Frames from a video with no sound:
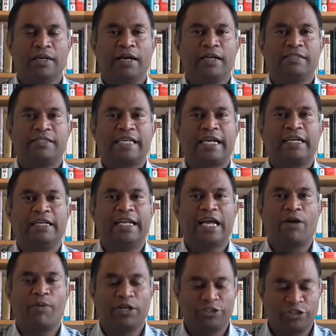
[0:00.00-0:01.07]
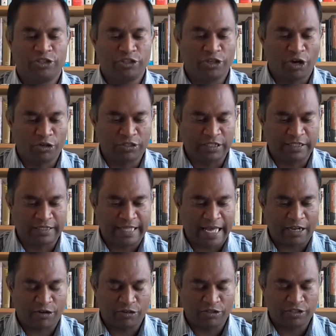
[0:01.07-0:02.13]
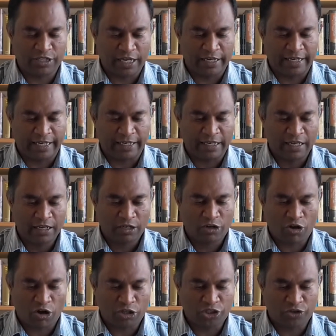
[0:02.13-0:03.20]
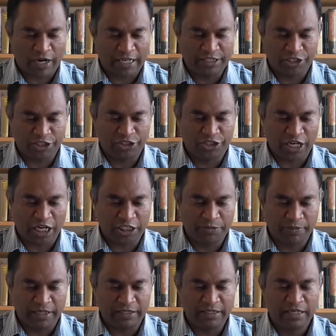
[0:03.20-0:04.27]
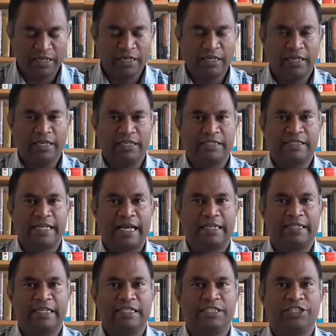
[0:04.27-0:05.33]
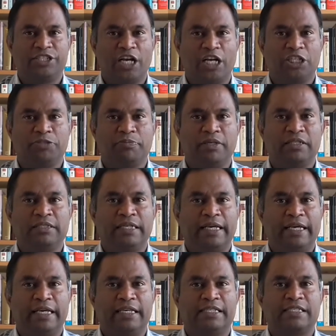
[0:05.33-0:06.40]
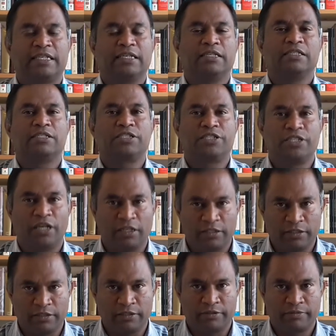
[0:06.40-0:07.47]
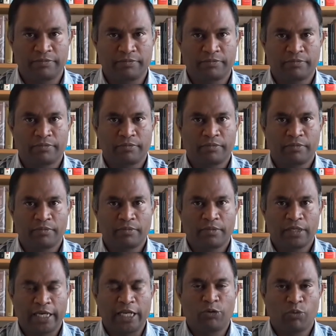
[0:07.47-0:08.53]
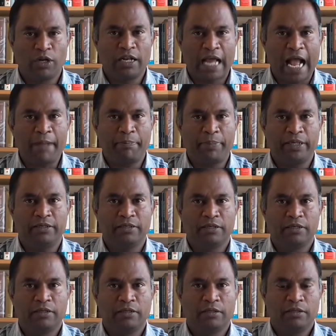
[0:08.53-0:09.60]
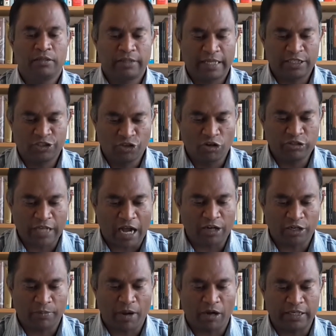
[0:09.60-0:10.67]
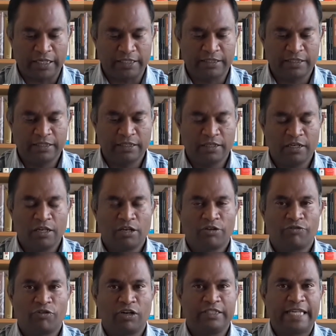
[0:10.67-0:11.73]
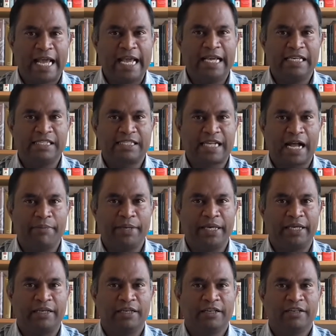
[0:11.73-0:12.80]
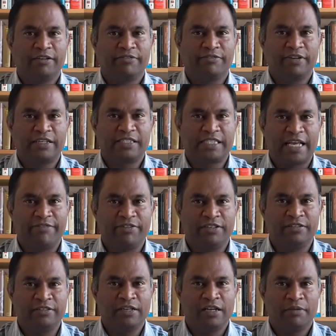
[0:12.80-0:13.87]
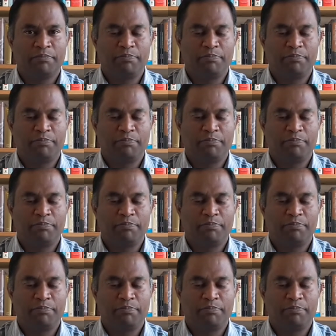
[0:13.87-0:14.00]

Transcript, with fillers: And secondly, I want you to notice there concerning God's righteous judgment is that his judgment is certain. It will happen. There's no doubt about it. For day is coming, verse 7b